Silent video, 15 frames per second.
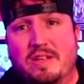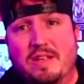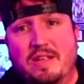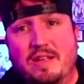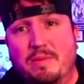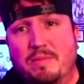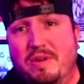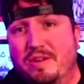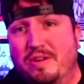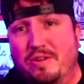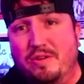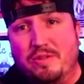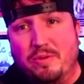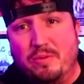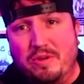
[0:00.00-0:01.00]
I mean, you're the
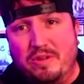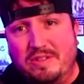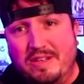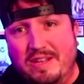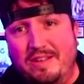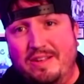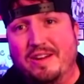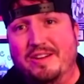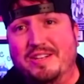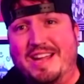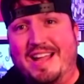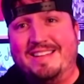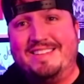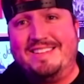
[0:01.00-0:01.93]
real deal here, Jackson.